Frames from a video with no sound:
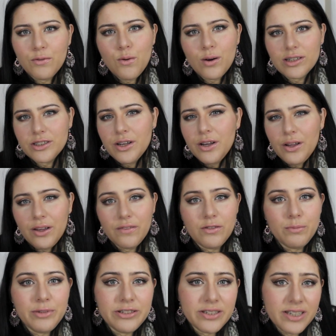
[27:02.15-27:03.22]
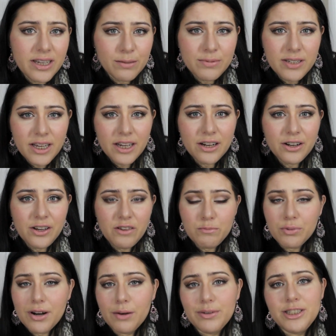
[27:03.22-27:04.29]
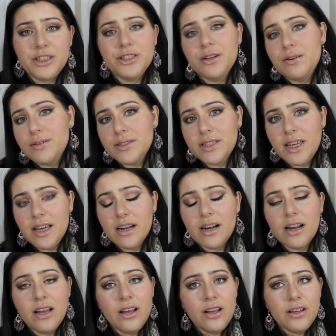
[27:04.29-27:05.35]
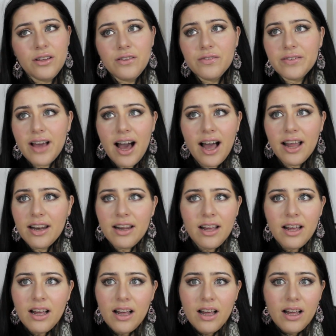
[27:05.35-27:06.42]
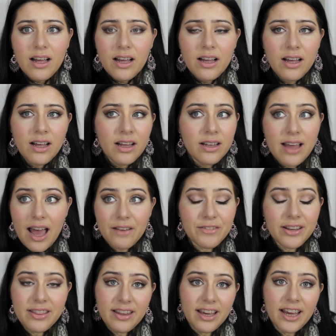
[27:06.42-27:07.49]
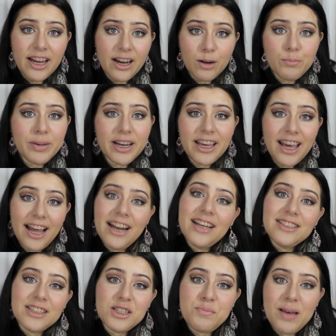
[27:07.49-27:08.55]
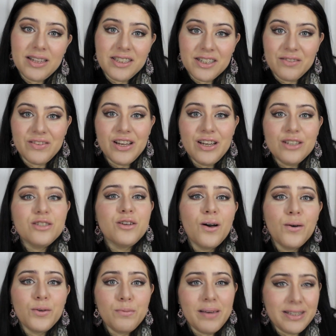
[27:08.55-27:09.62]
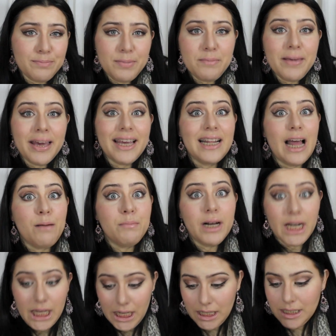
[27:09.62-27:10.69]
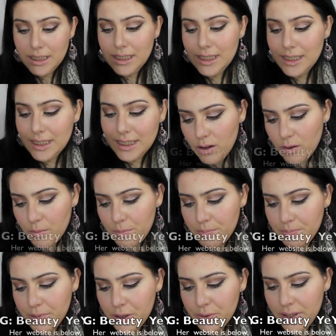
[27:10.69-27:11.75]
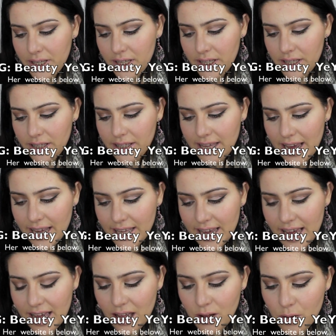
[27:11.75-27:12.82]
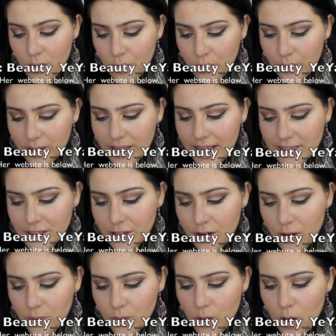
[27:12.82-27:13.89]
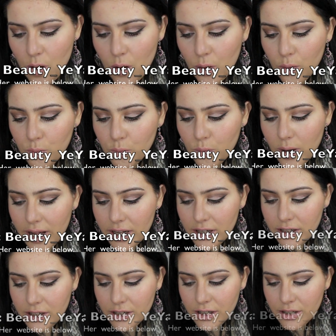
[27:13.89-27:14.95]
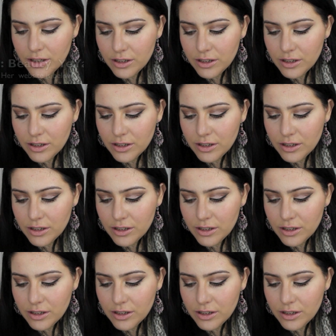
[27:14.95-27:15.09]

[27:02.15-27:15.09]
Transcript: of course you have the museums here, you have Broadway shows here, you've got everything here, but again, it's expensive, so you best be making that money. Beauty yeah would like to know, what